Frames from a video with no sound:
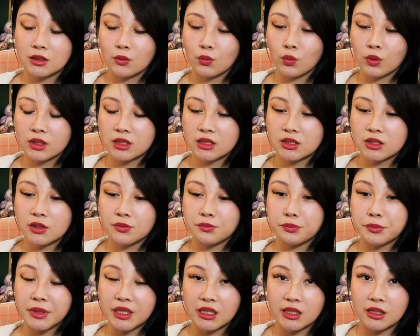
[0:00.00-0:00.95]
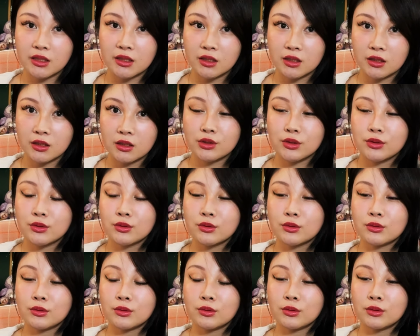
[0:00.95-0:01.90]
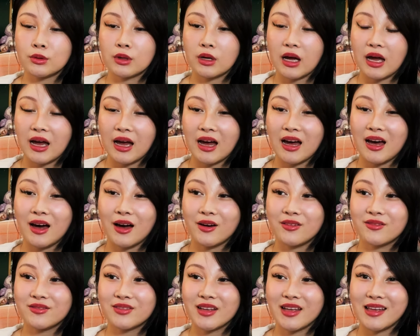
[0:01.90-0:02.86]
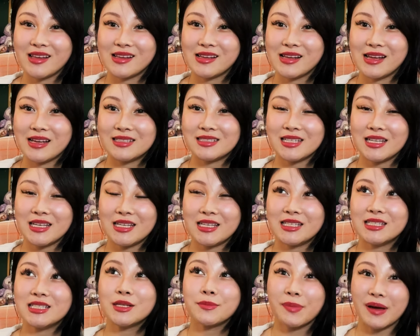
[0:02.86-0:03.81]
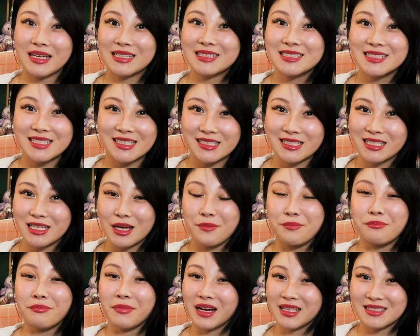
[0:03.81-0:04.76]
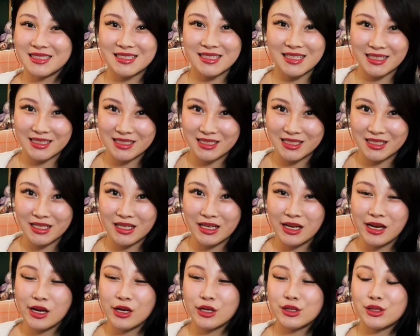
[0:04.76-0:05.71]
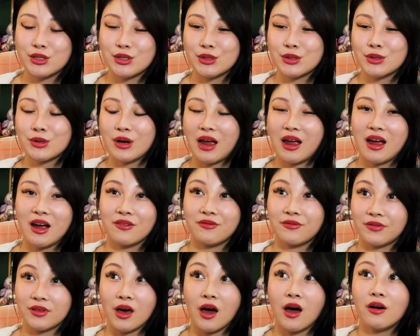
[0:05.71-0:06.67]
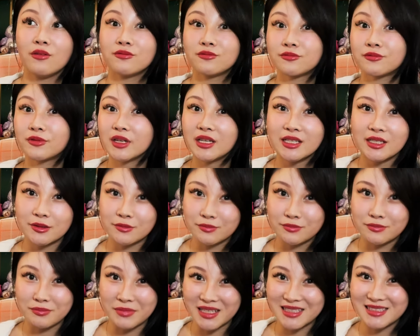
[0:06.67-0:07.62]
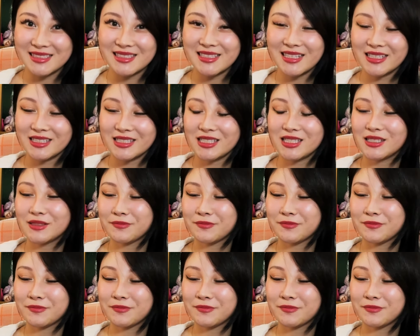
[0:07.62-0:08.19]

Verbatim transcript: What does it mean to have an independent mindset, to have the freedom mindset?